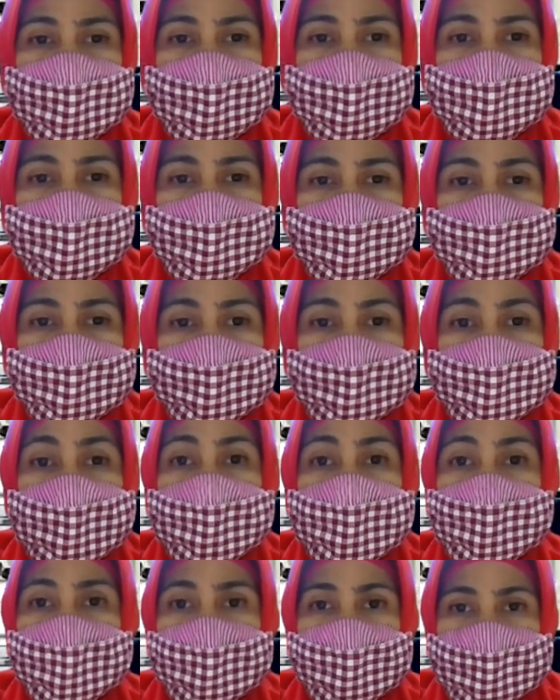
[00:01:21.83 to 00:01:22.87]
than to
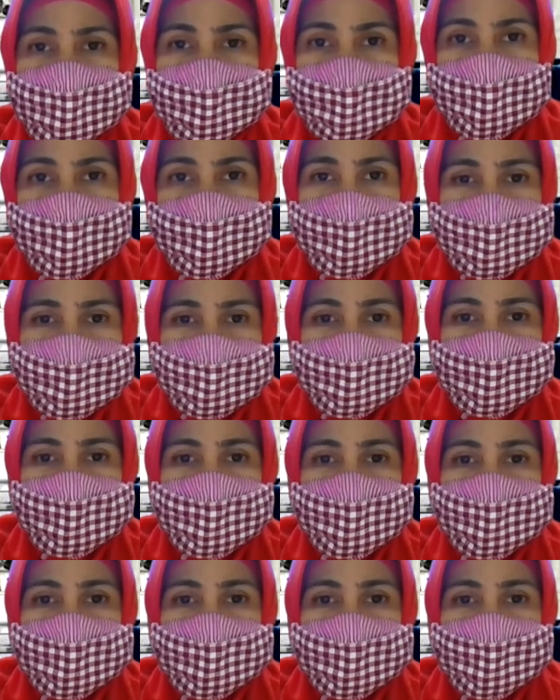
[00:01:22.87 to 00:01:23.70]
under-explain.